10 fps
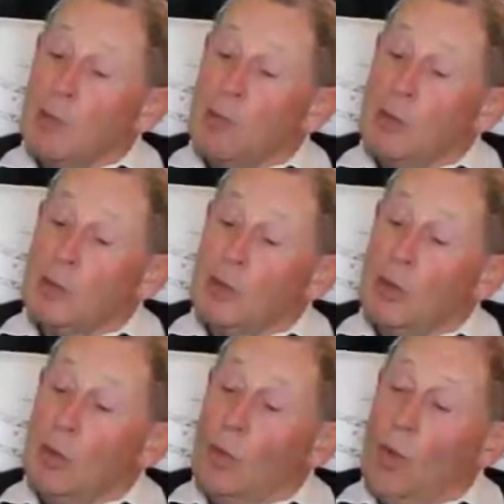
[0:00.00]
but
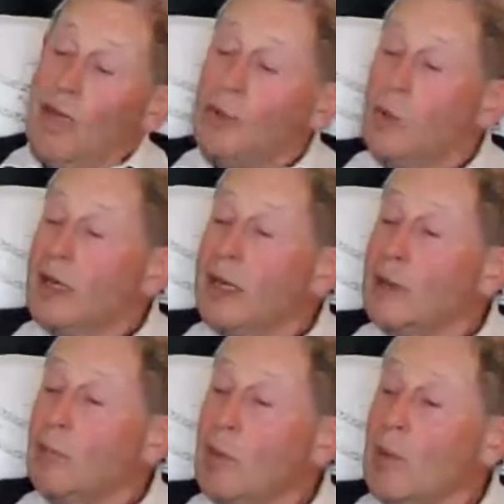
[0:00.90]
when you were
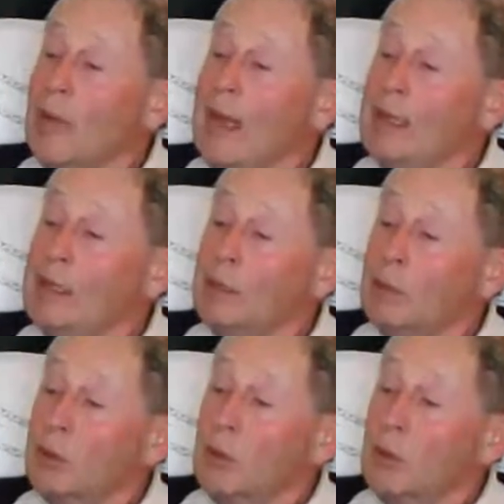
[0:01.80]
getting propelled with the